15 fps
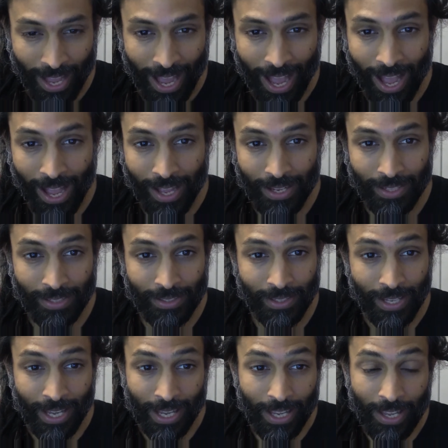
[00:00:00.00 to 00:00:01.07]

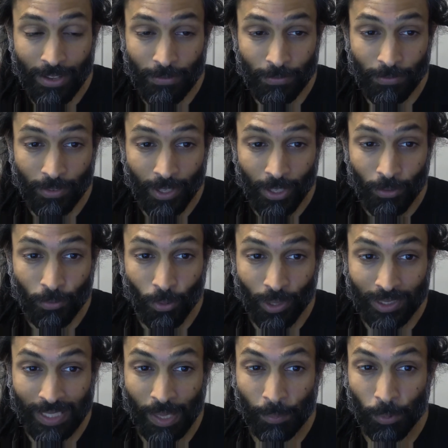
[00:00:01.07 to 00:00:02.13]
And if, for
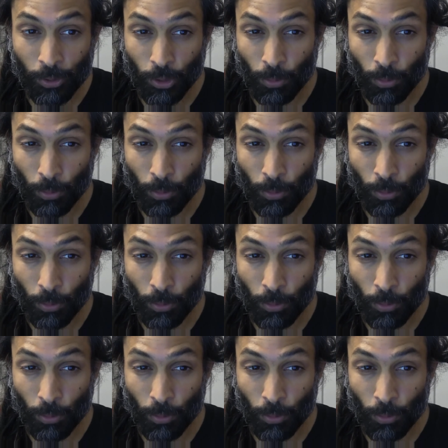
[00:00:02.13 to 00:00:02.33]
example,